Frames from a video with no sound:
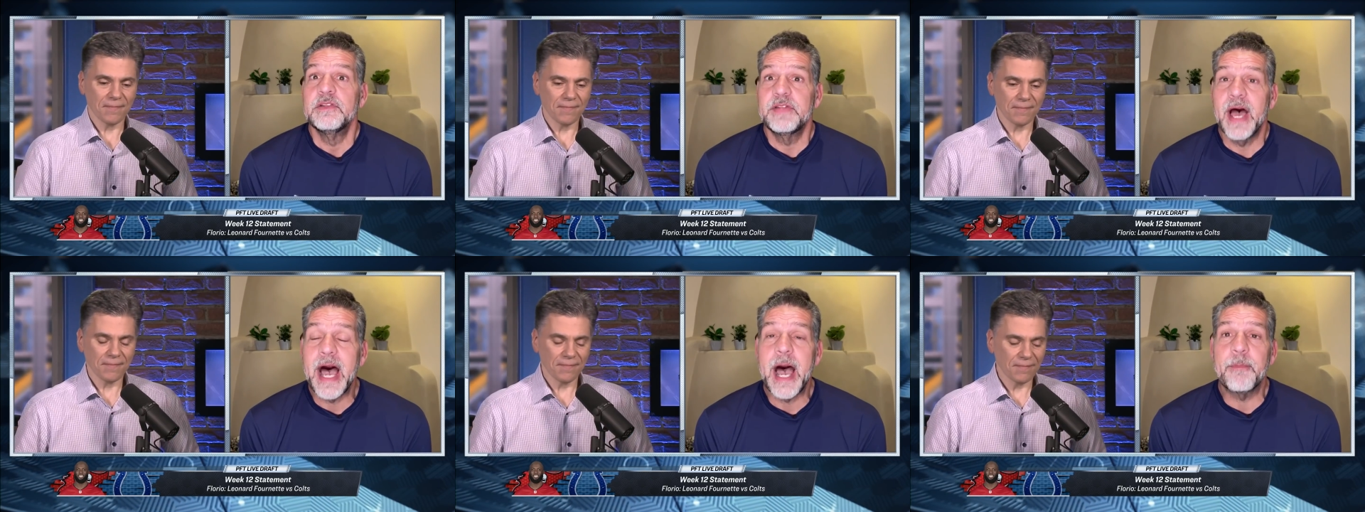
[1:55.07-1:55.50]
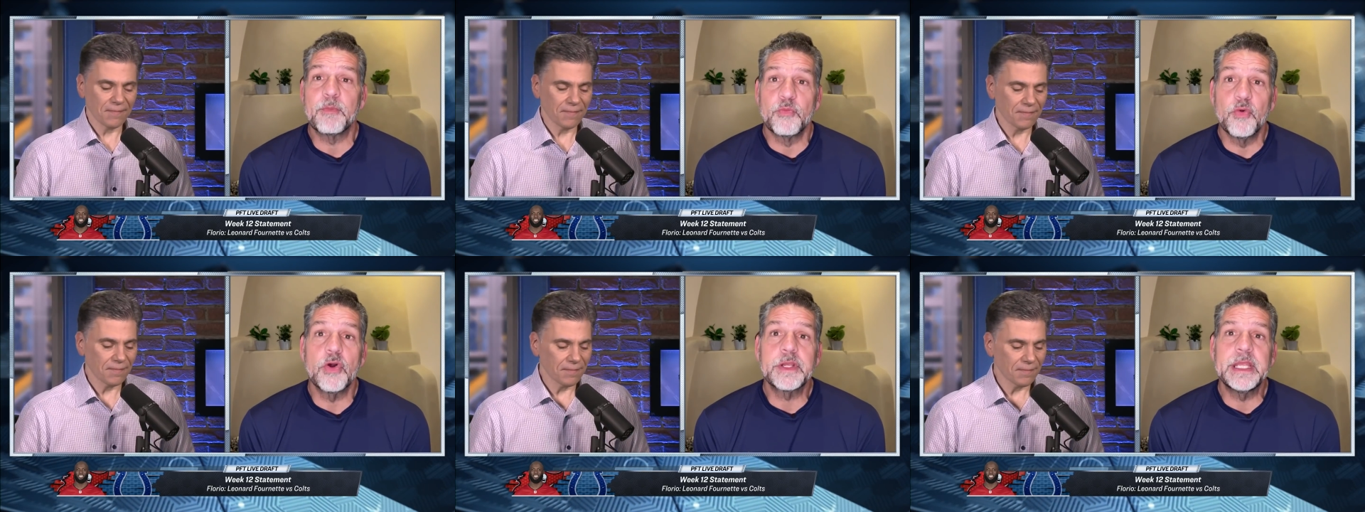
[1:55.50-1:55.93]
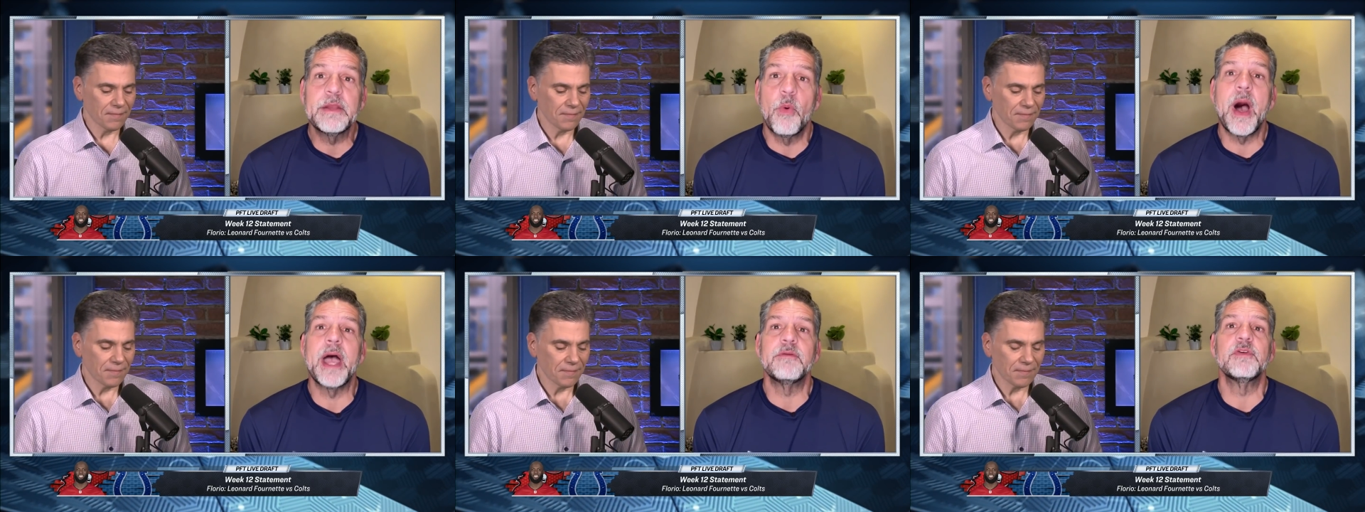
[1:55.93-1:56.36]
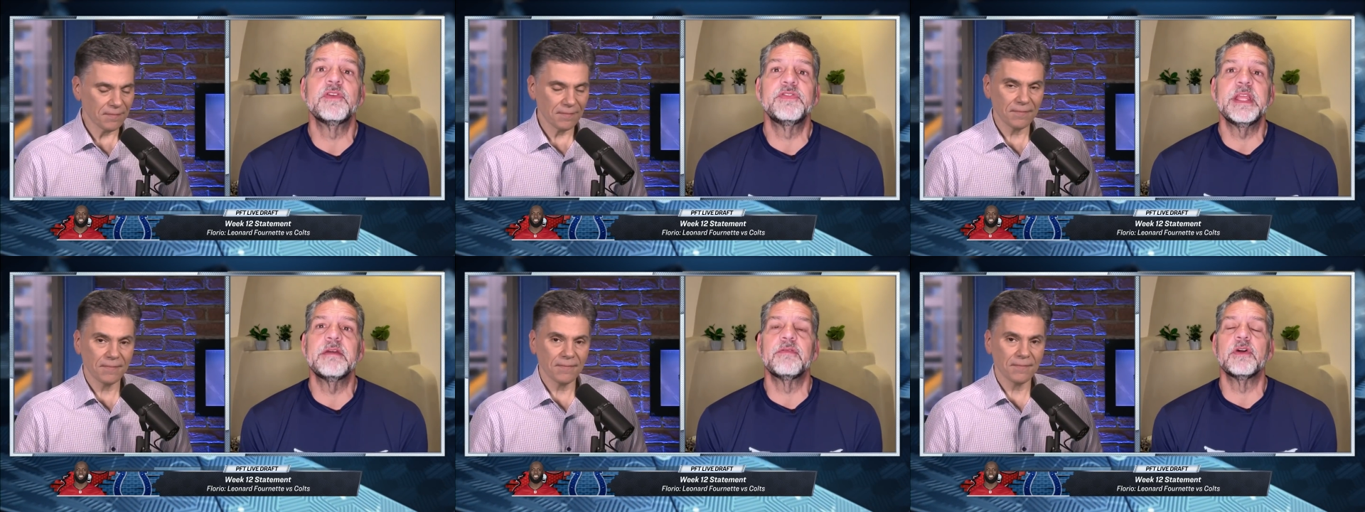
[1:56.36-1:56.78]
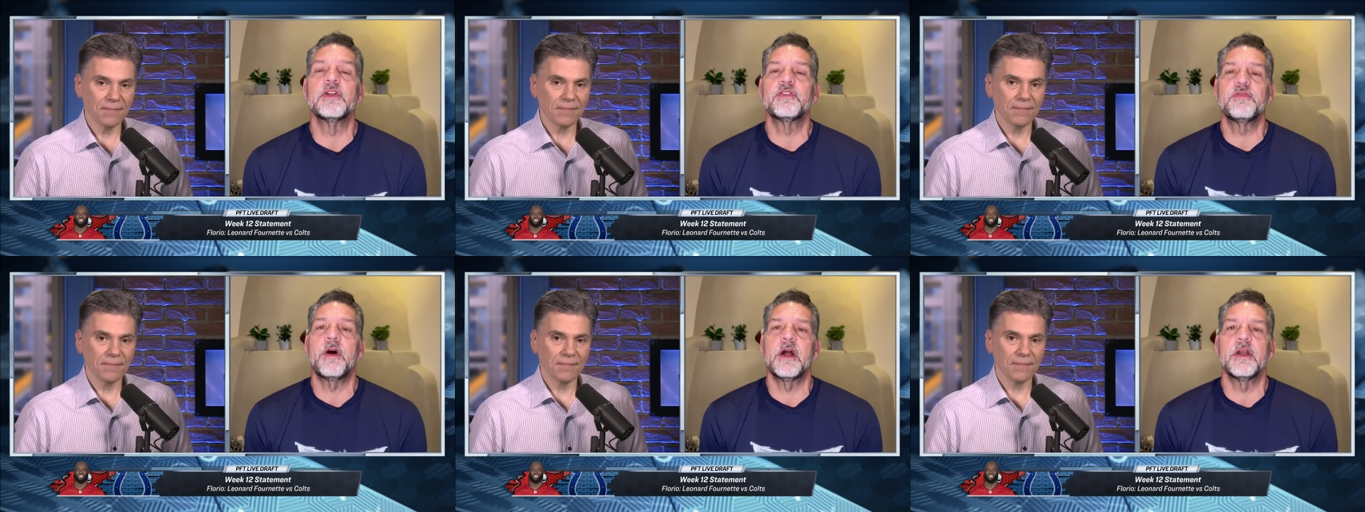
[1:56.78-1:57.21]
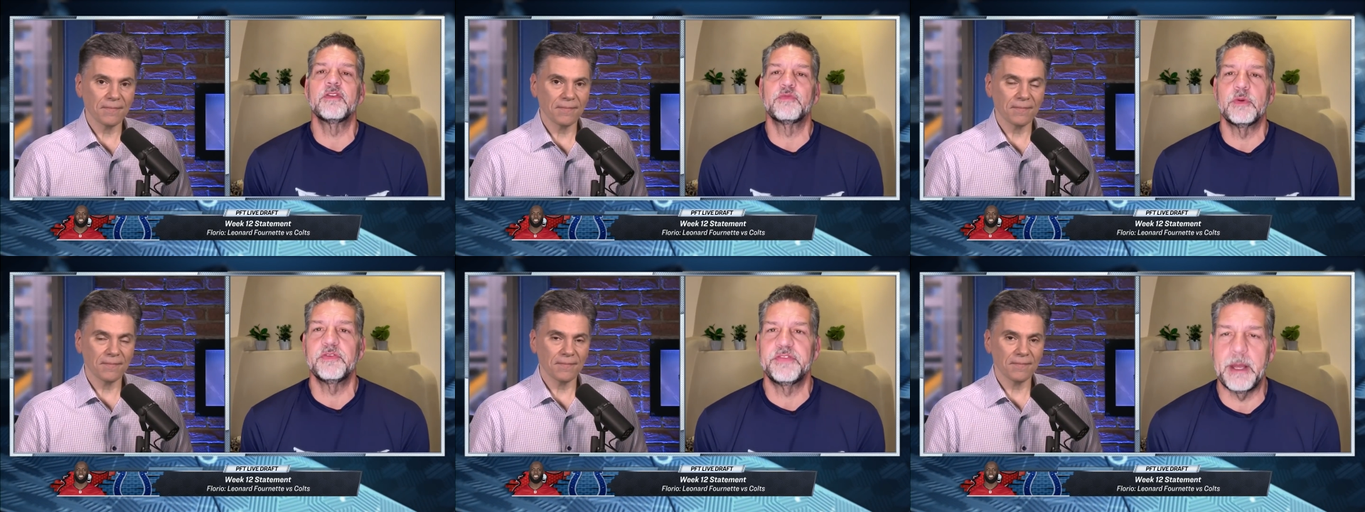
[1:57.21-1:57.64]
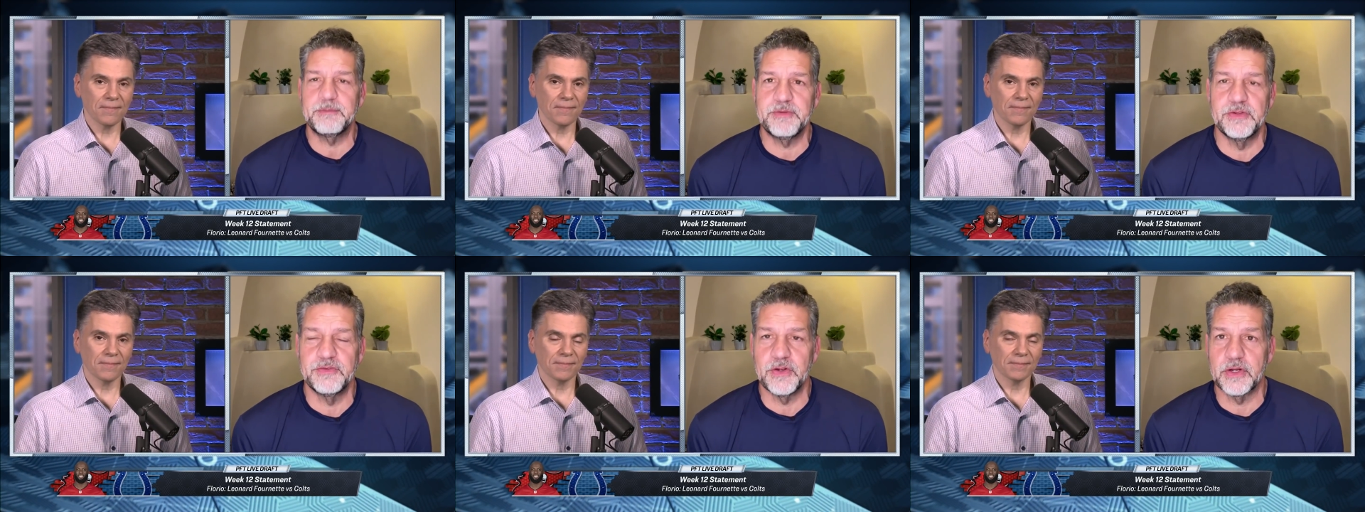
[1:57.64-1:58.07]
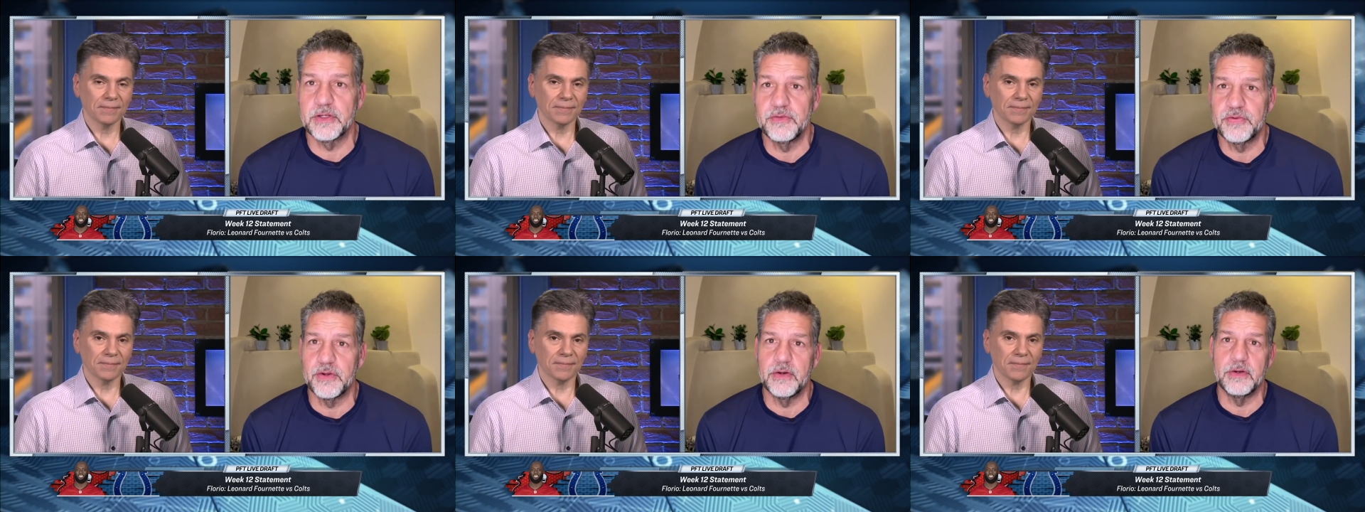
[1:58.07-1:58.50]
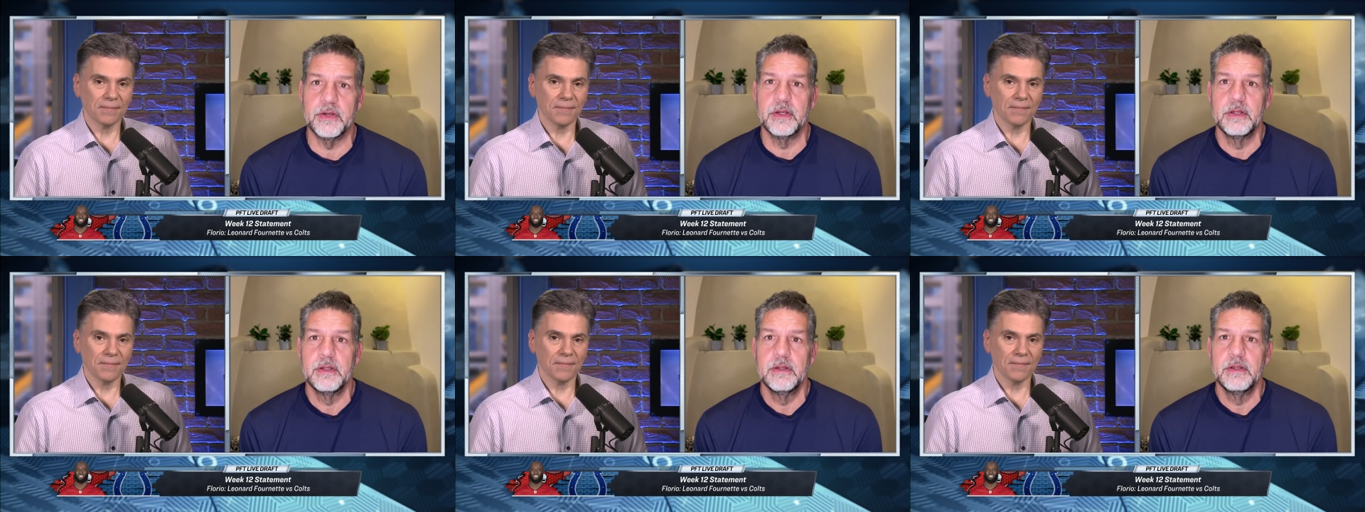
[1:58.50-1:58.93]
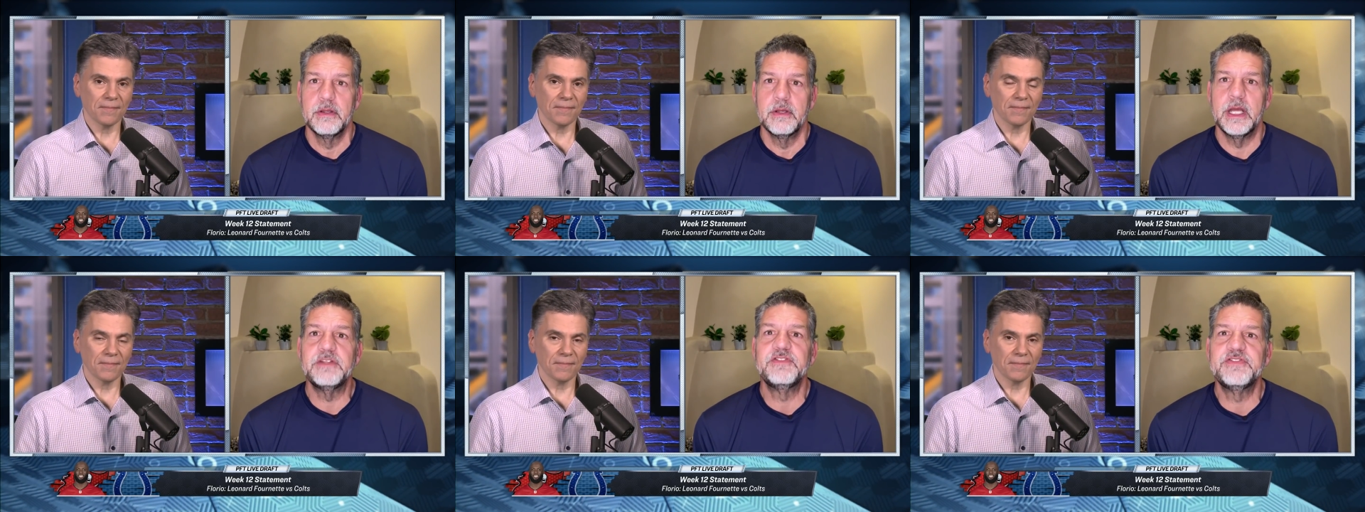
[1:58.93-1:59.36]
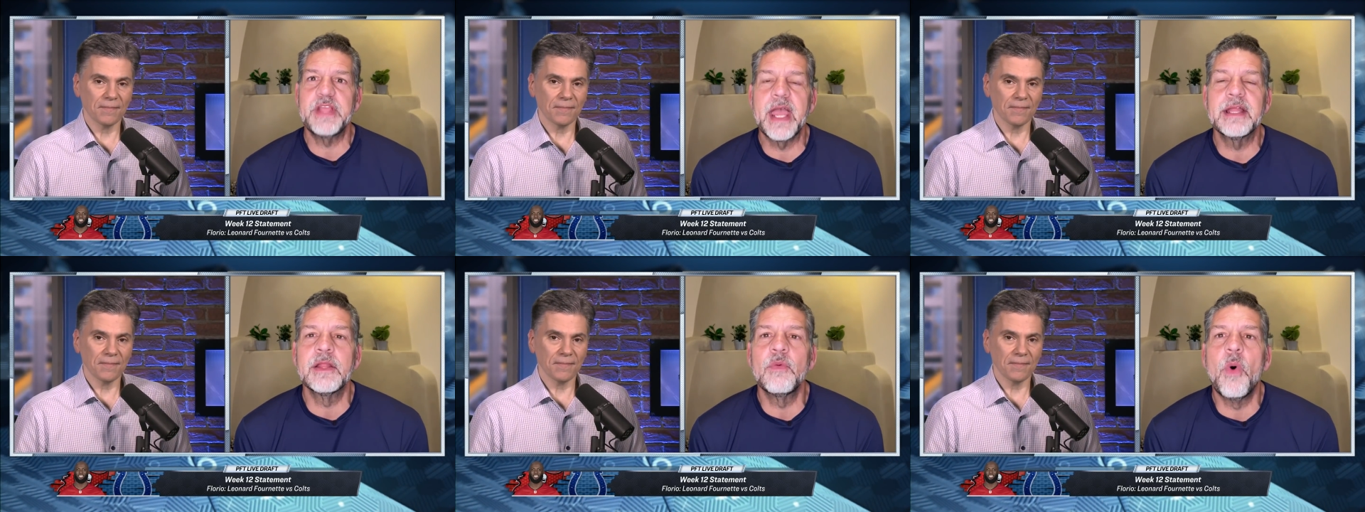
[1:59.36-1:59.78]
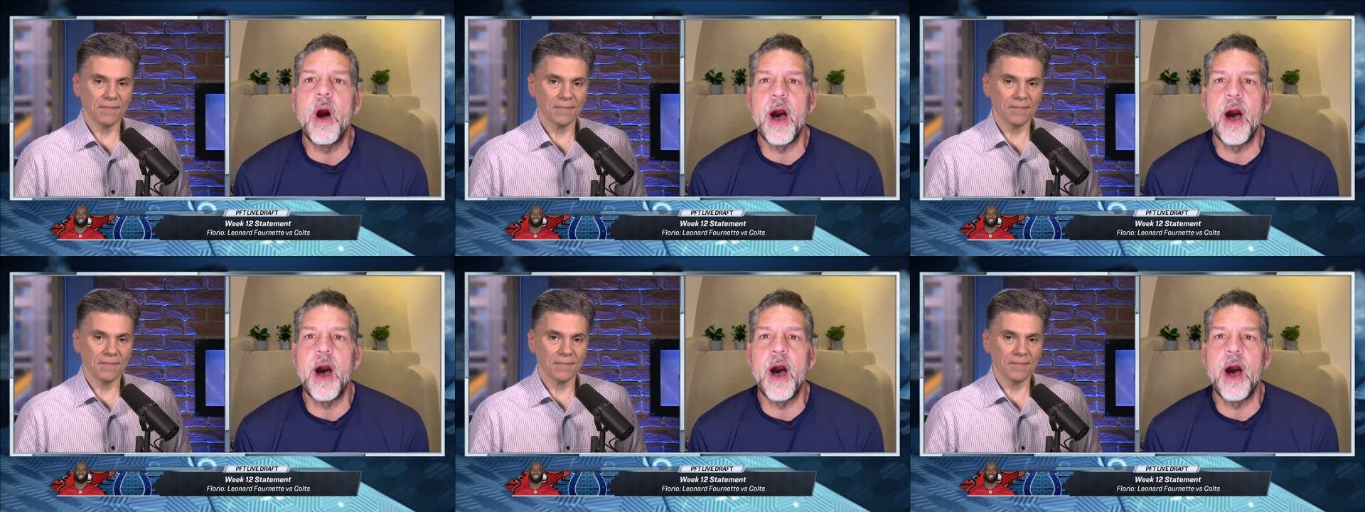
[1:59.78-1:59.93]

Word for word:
Speaker 1: top rookie wide receiver as far as receptions are concerned. It's Jaylen